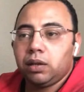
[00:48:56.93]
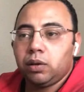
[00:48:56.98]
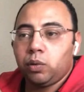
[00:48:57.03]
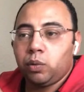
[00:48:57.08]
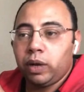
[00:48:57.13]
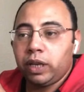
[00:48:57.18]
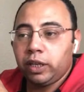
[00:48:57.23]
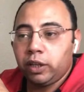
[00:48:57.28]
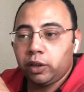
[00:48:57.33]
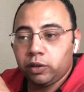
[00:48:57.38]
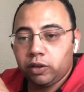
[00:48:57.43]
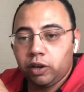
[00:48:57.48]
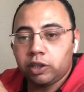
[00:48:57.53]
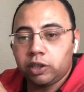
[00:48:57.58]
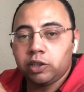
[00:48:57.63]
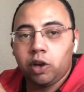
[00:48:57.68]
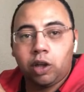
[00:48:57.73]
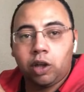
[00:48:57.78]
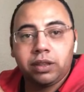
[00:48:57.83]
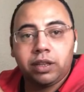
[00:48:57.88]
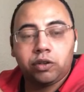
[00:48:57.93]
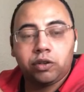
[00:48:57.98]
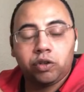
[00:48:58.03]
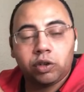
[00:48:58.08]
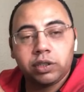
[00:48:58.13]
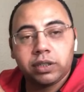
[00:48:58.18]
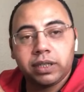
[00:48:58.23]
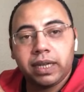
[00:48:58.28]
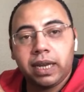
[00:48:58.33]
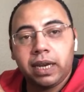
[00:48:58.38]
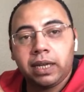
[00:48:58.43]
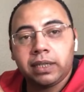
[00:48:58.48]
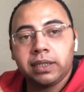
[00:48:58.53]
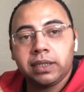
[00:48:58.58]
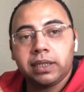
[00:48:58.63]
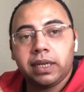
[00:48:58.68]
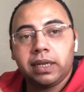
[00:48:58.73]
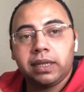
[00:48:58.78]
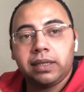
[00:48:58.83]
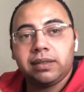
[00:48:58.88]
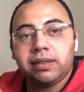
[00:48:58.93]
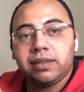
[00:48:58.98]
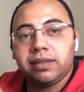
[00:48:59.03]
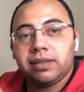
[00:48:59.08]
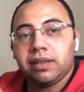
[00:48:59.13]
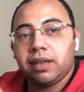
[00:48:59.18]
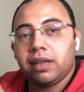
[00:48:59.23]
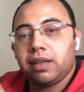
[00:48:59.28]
When you turn on the short killer, it's